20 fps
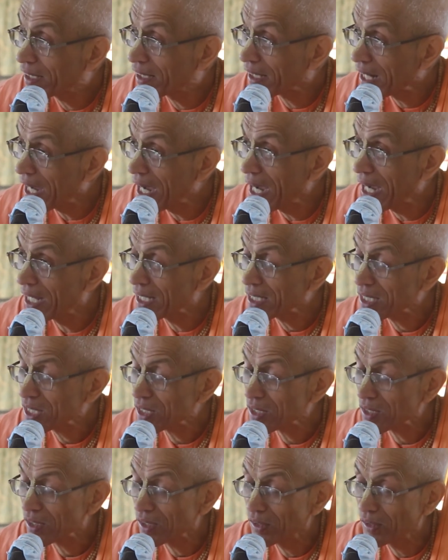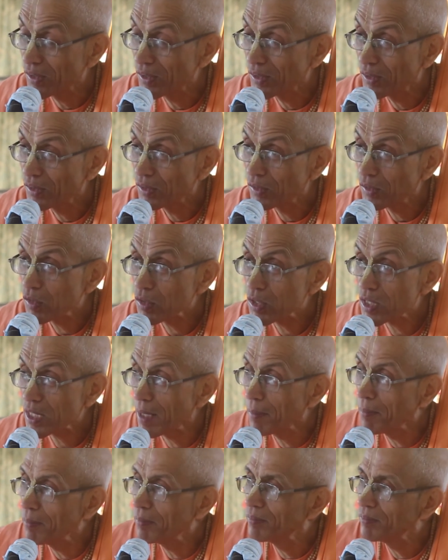grass to
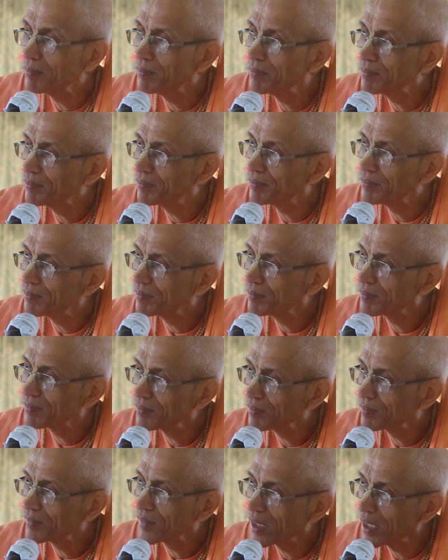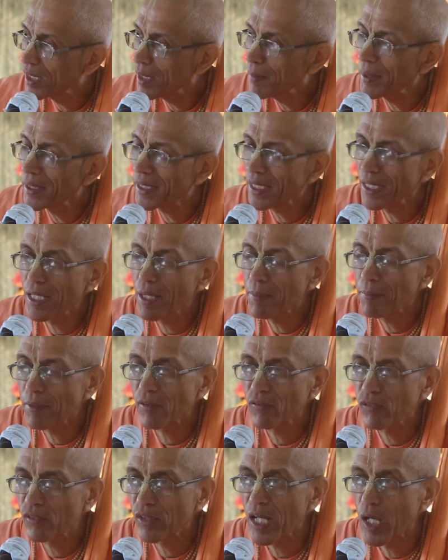some limited number
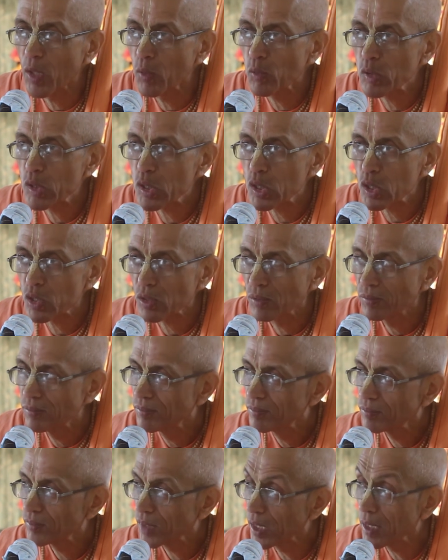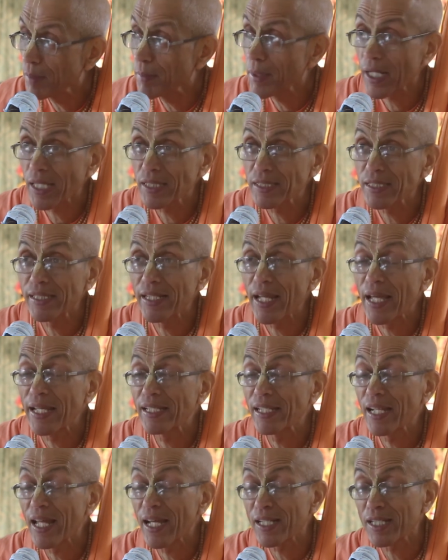of cows. Nanda Maharaj had
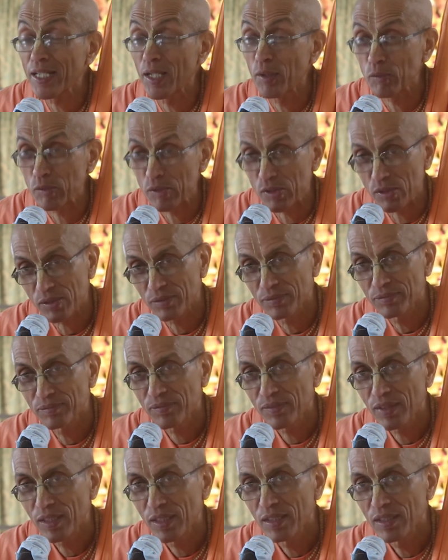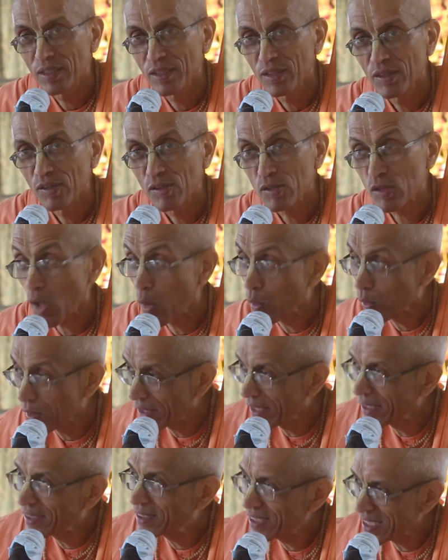9 lakh cows. So out
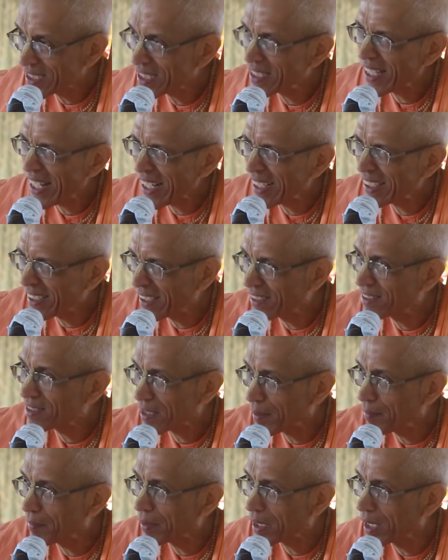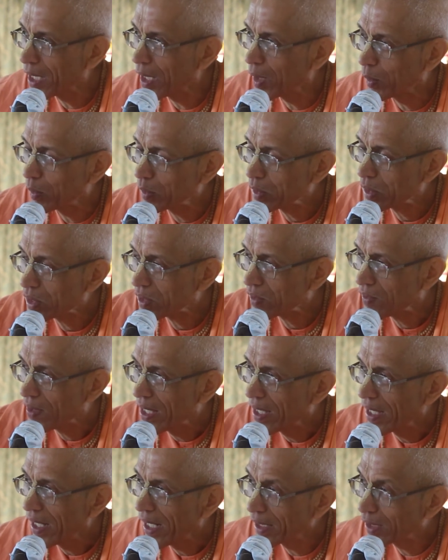of that she had selected some
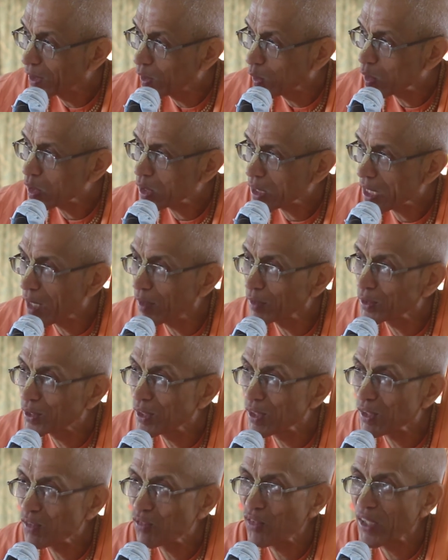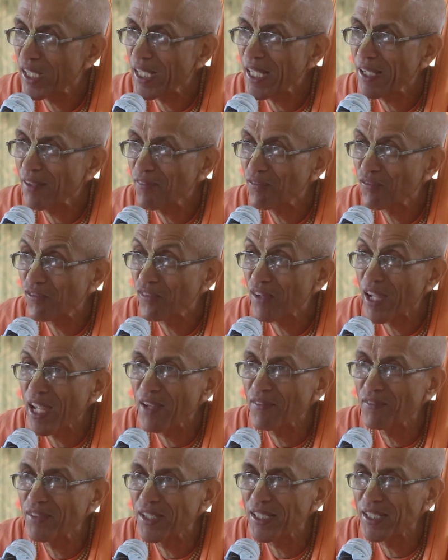cows, and those cows she was feeding
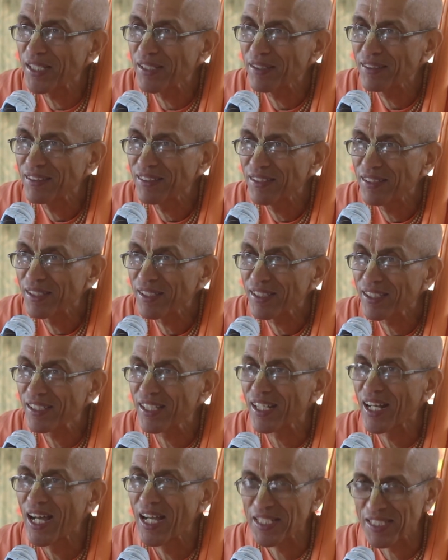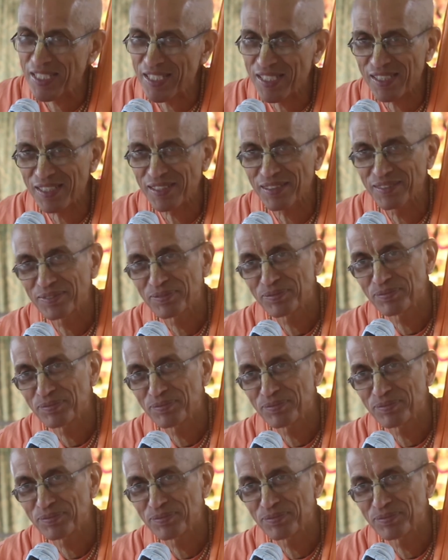flavored grass.